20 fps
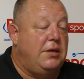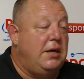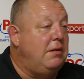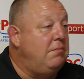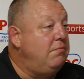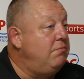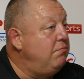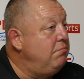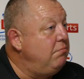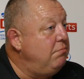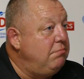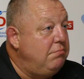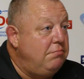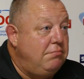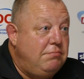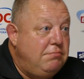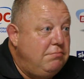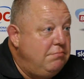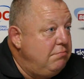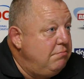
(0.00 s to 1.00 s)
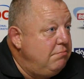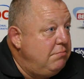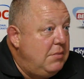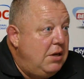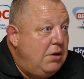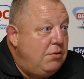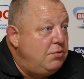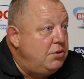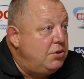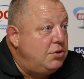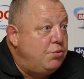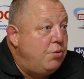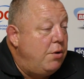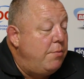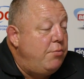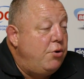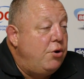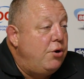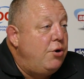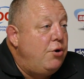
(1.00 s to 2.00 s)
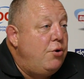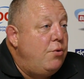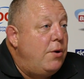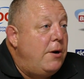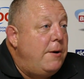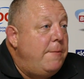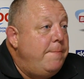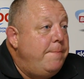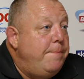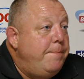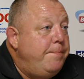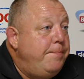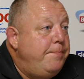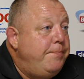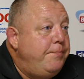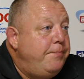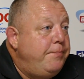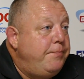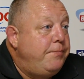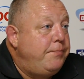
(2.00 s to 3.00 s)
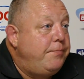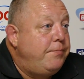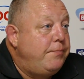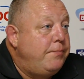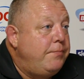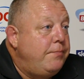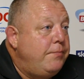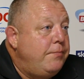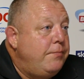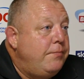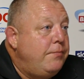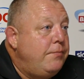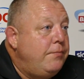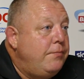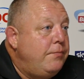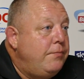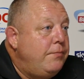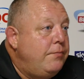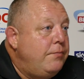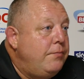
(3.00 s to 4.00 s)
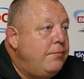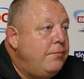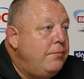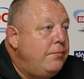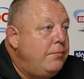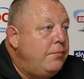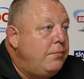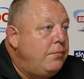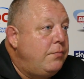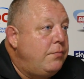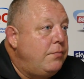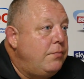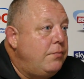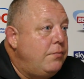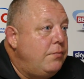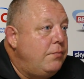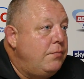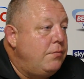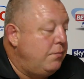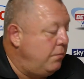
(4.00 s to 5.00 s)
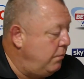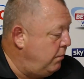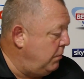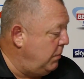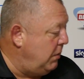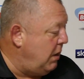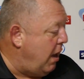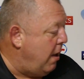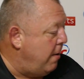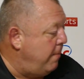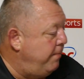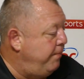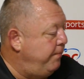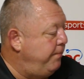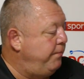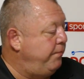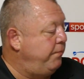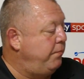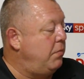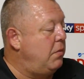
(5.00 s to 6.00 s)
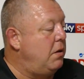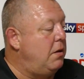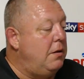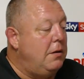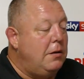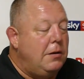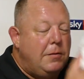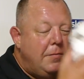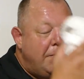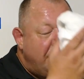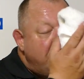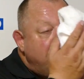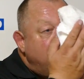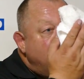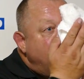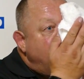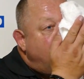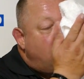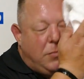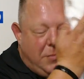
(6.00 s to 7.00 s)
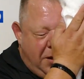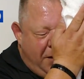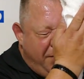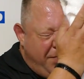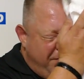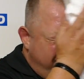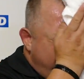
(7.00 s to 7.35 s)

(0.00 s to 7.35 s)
then they'll just rip you a new one. We know in Prague you struggled with the heat on the Euro Tour, yeah. and it's obviously very hot in here as well. Any yep. ill